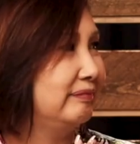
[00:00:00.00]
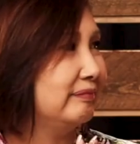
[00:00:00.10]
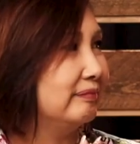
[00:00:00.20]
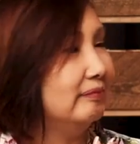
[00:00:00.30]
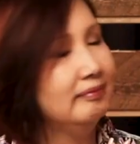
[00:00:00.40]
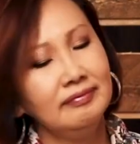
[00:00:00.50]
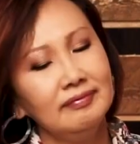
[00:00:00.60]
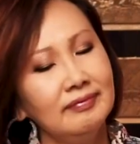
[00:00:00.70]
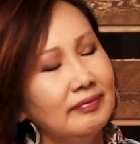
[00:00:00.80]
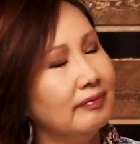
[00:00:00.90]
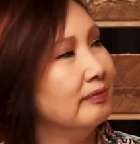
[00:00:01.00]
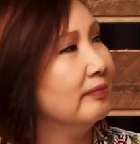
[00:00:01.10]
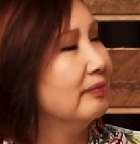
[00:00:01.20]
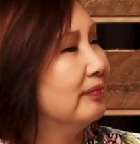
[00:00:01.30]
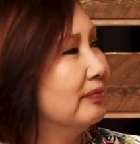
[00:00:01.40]

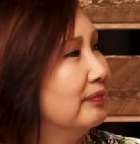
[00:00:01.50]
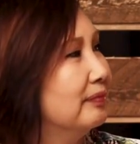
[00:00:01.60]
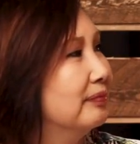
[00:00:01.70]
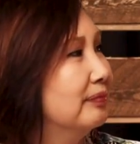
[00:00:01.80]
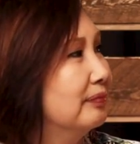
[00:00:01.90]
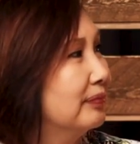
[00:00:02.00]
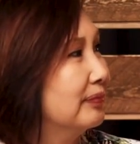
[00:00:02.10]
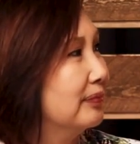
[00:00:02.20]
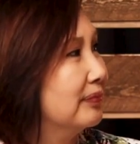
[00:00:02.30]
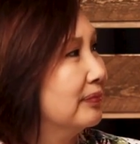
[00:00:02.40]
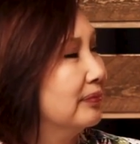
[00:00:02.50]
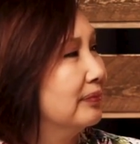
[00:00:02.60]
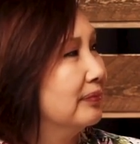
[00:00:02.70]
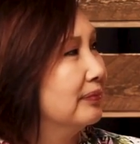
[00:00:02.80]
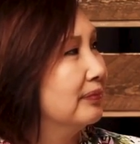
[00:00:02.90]

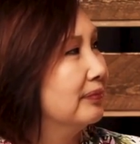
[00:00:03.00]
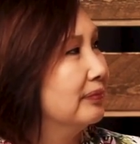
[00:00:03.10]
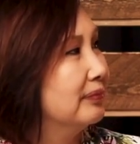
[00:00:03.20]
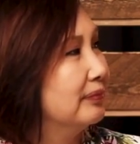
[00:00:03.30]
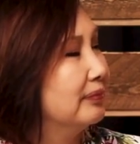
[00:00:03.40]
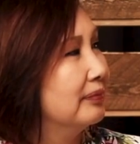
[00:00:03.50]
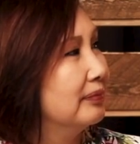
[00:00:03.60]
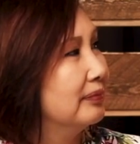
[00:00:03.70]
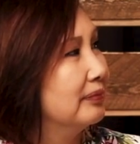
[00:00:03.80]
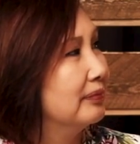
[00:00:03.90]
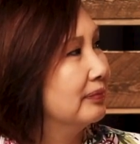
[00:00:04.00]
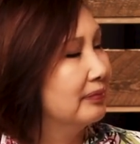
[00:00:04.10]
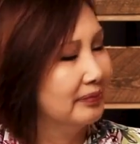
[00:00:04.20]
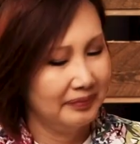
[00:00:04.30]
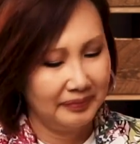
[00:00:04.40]

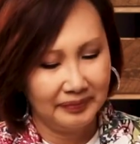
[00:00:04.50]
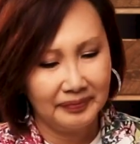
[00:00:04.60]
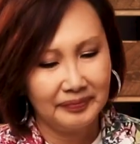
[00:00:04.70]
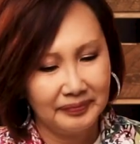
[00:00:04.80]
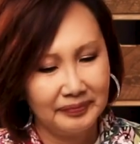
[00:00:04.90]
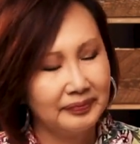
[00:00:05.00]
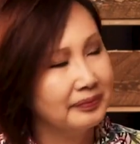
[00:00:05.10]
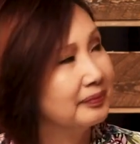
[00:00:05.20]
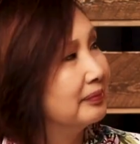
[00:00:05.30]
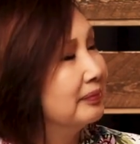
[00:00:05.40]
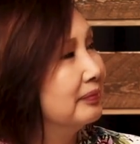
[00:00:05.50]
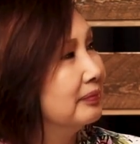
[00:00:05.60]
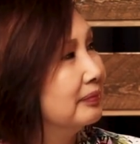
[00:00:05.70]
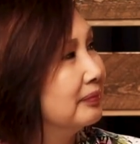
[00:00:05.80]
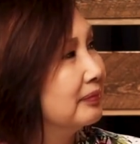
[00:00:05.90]

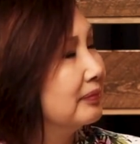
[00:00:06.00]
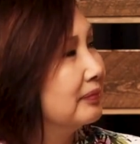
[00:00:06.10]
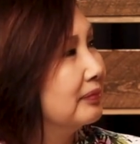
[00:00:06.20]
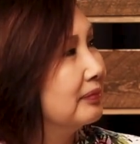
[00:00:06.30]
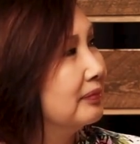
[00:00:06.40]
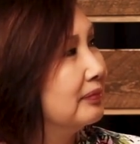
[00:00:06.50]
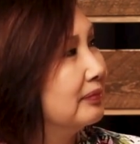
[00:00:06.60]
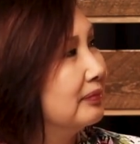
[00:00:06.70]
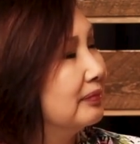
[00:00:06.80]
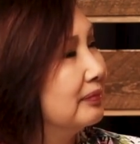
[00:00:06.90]
[no speech]